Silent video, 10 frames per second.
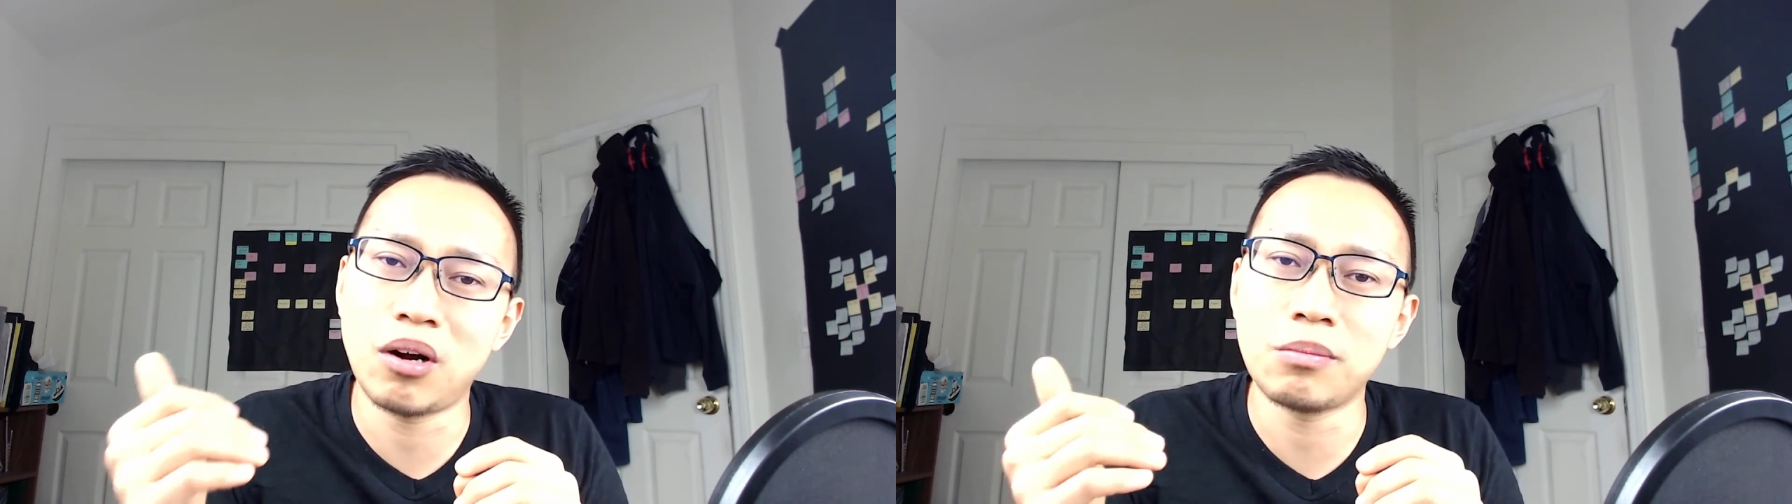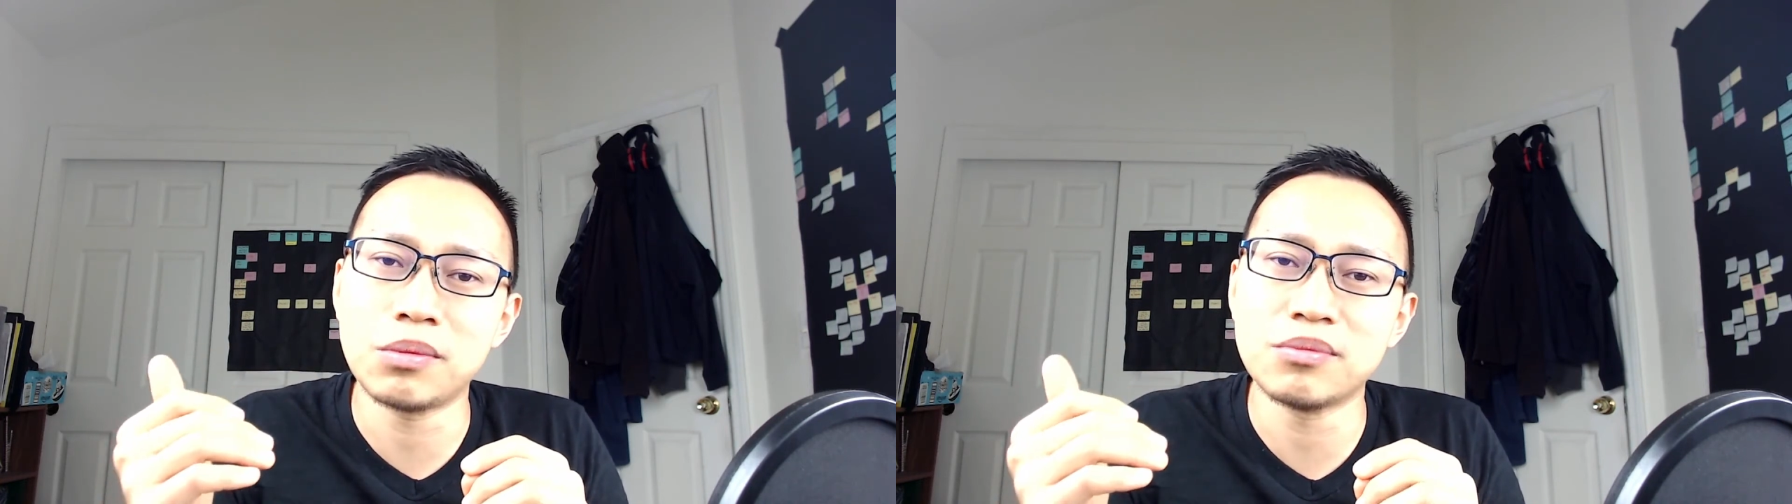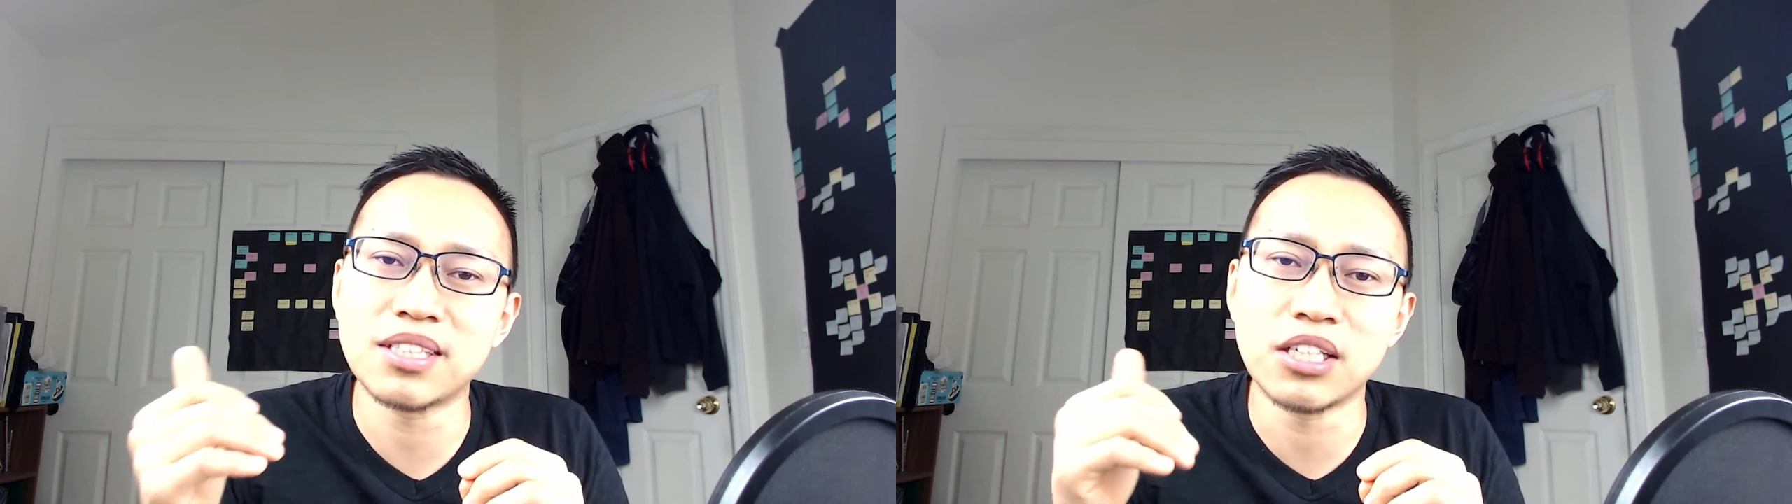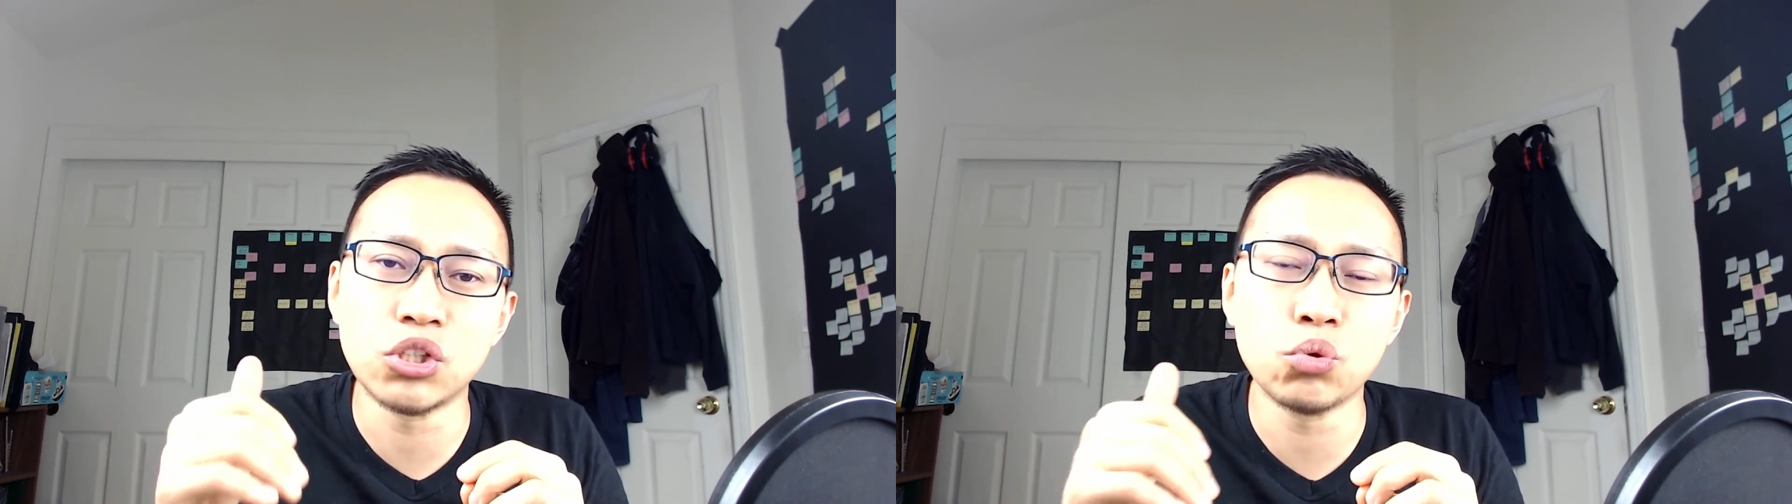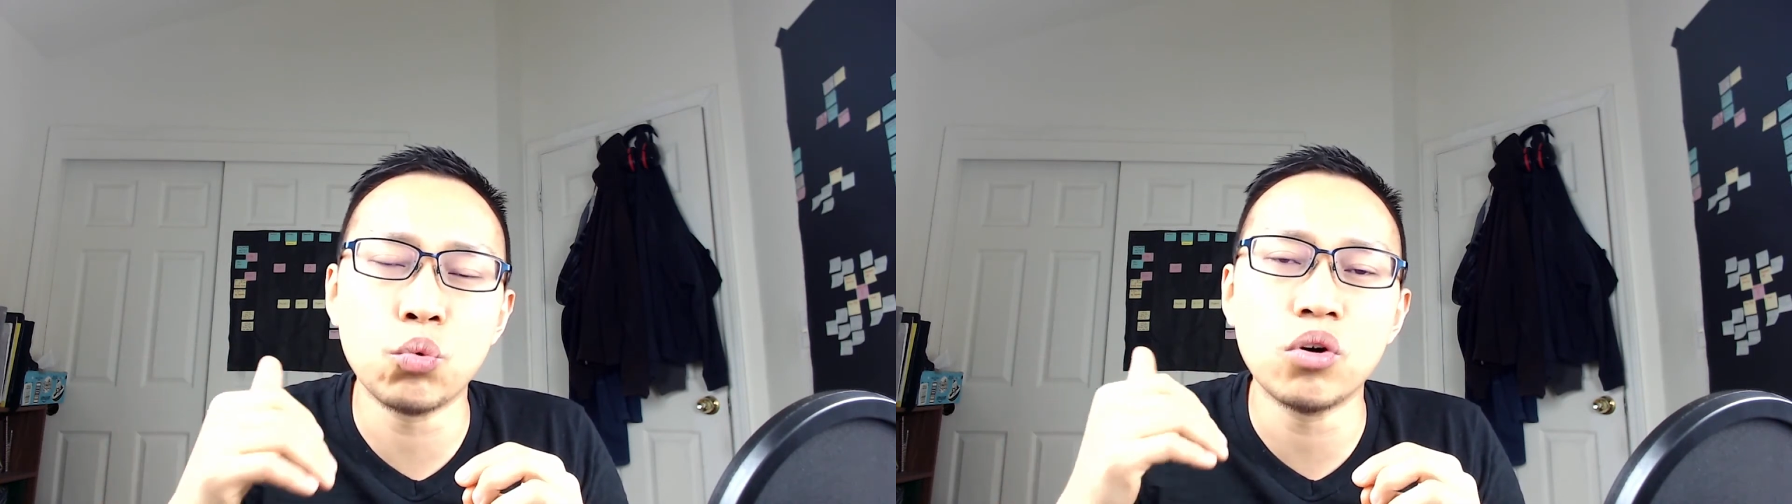problems that
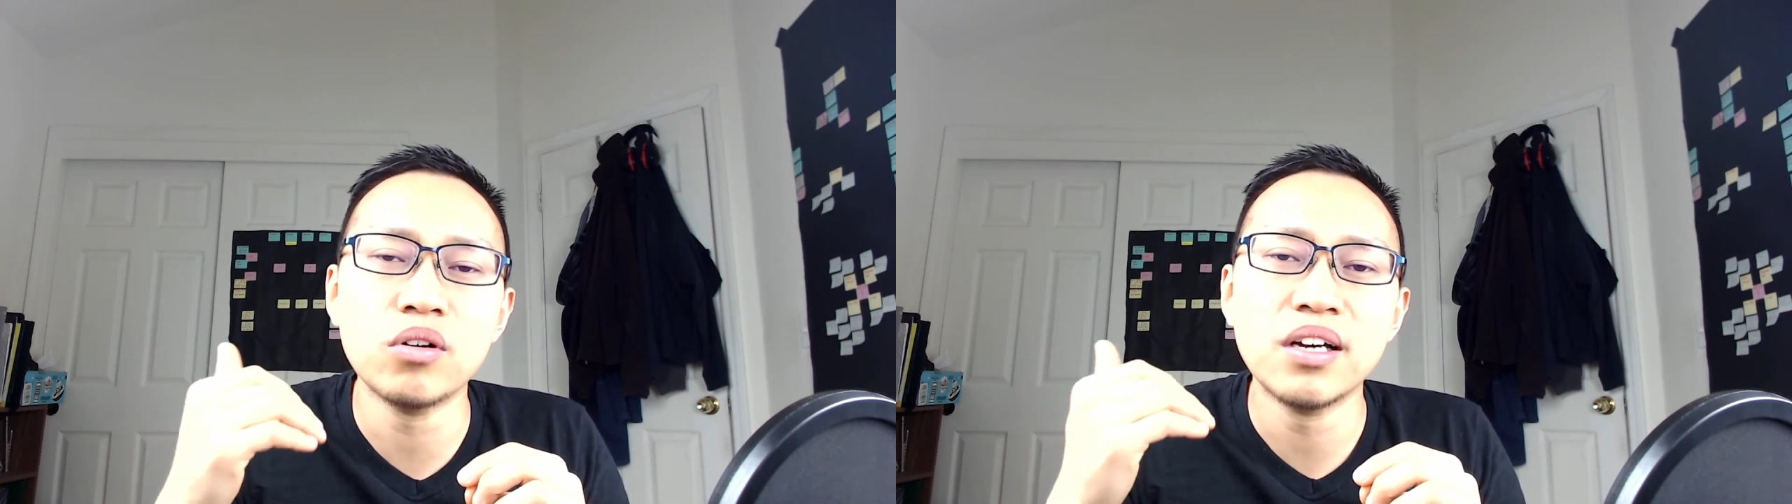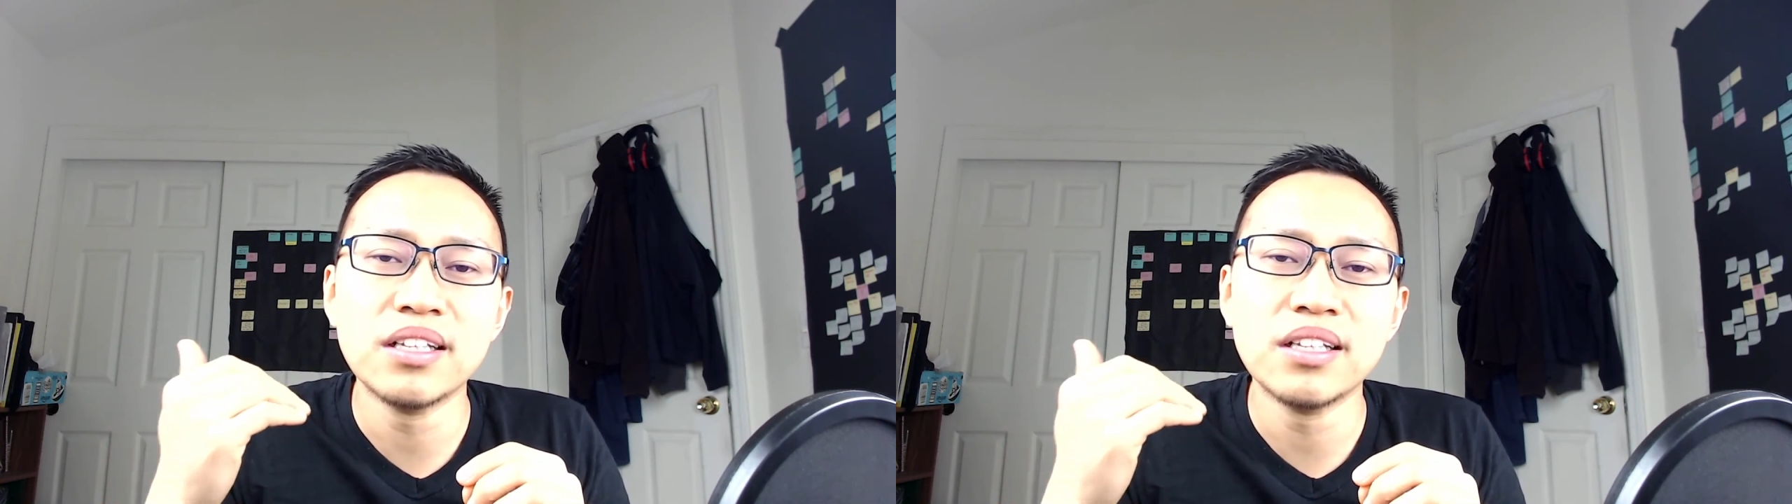you will